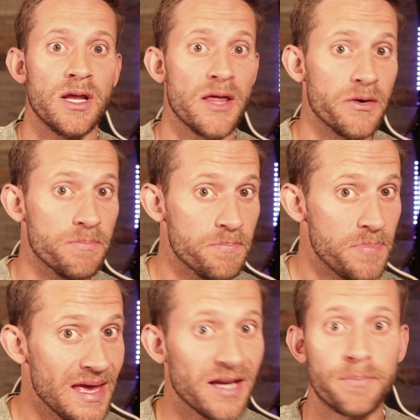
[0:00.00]
Another
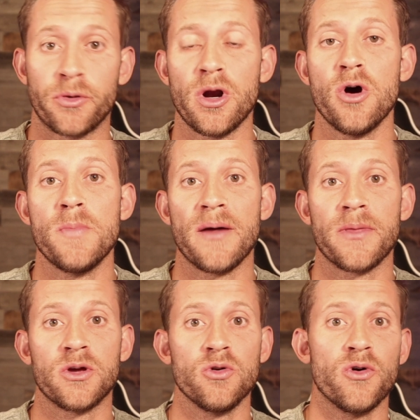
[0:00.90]
big pro about
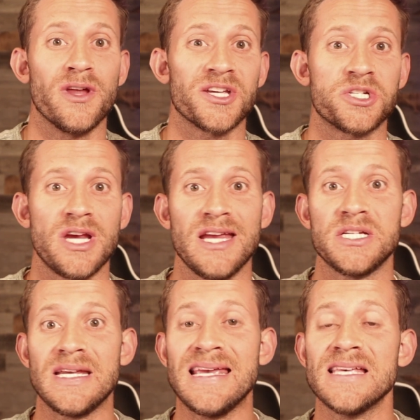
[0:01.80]
the Kucoin
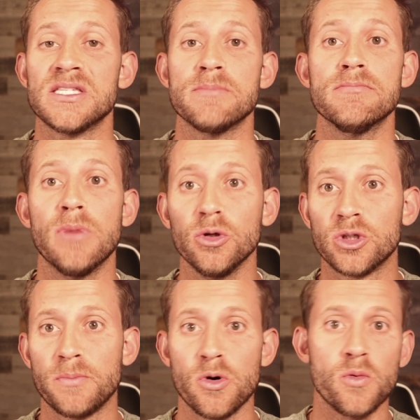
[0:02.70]
exchange is
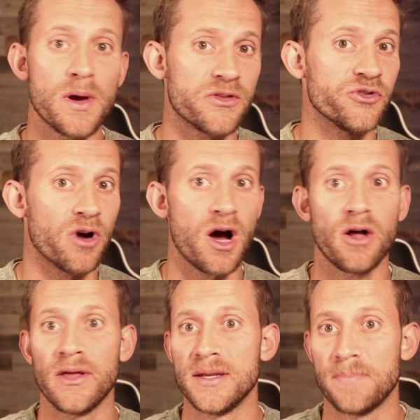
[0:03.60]
multiple
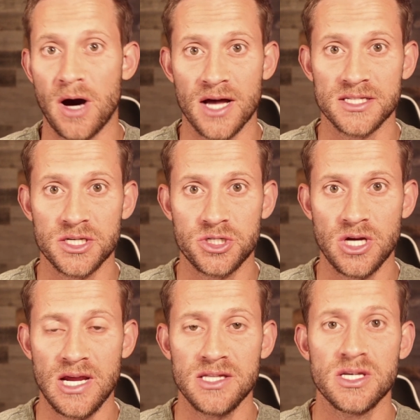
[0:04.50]
withdrawal and deposit
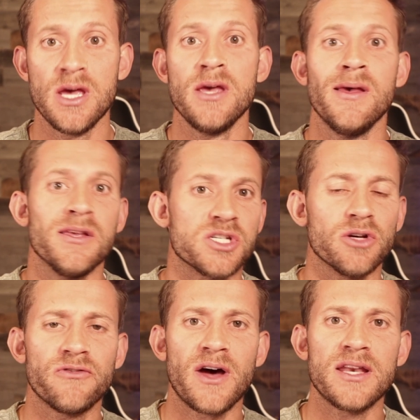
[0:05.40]
chains. So you'll
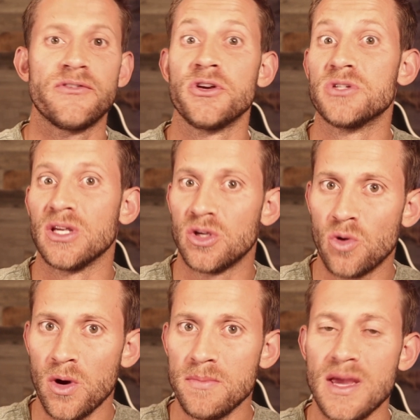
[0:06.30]
find if you're using
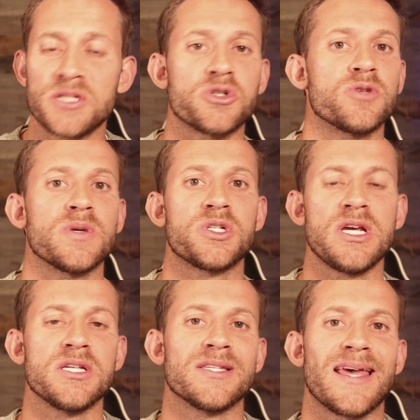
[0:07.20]
Coinbase or some
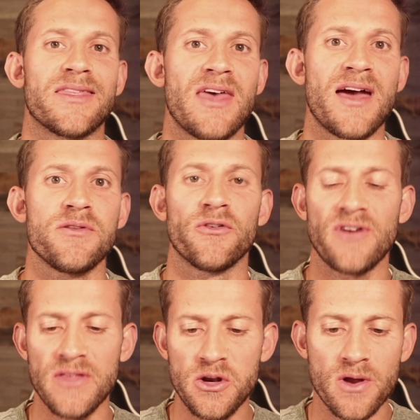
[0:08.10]
exchanges like that, you'll
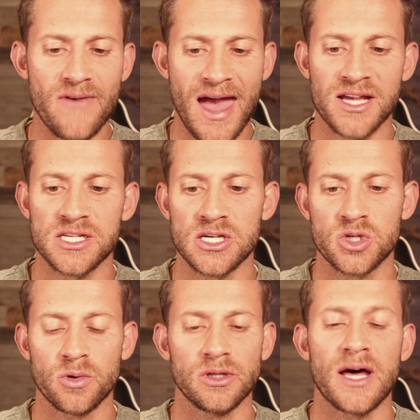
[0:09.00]
find they don't have access
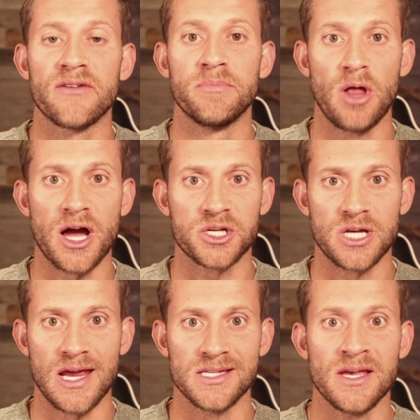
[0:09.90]
to a lot of
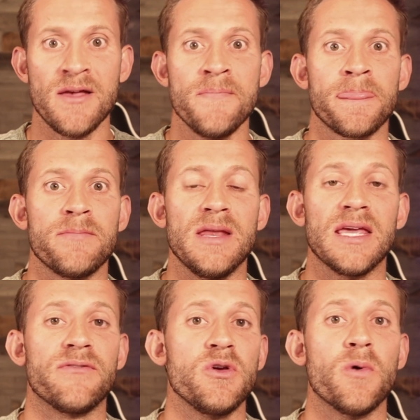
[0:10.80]
blockchains. Meaning
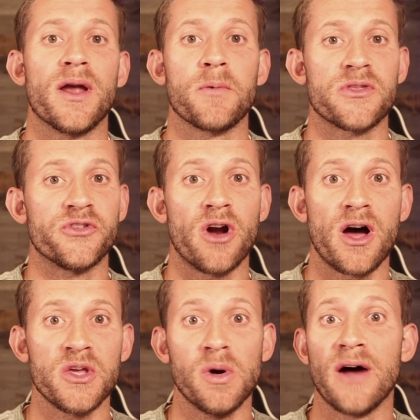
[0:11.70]
if you want to withdraw,
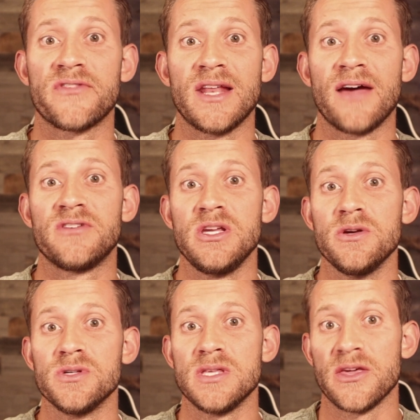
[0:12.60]
you often have to
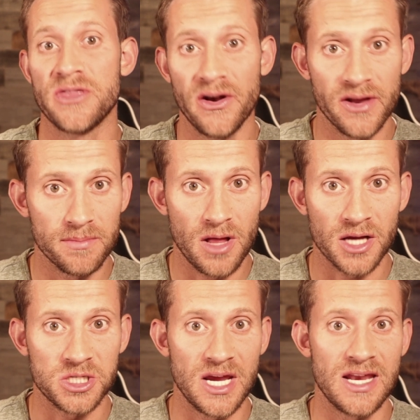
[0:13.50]
use the Ethereum
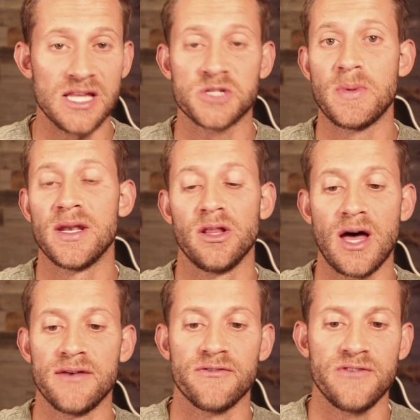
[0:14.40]
blockchain and spend a
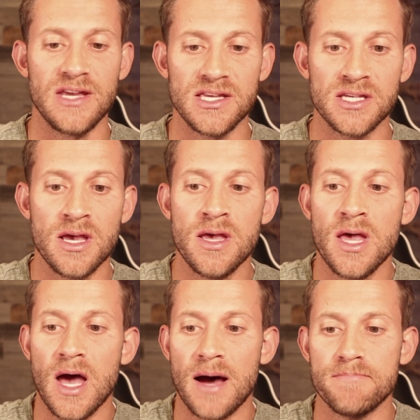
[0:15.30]
lot in fees.
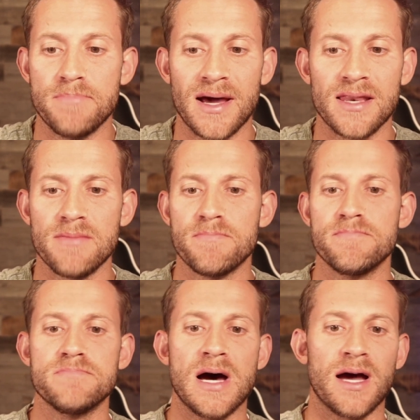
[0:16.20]
But
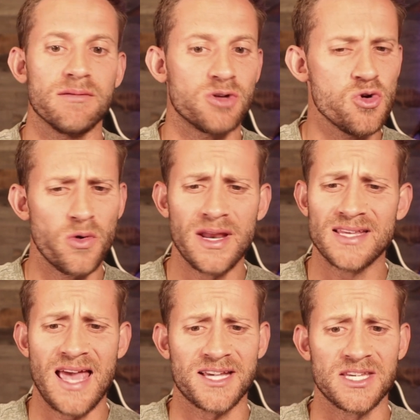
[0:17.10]
Kucoin has
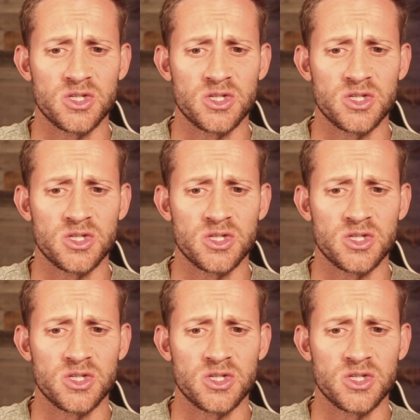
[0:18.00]
access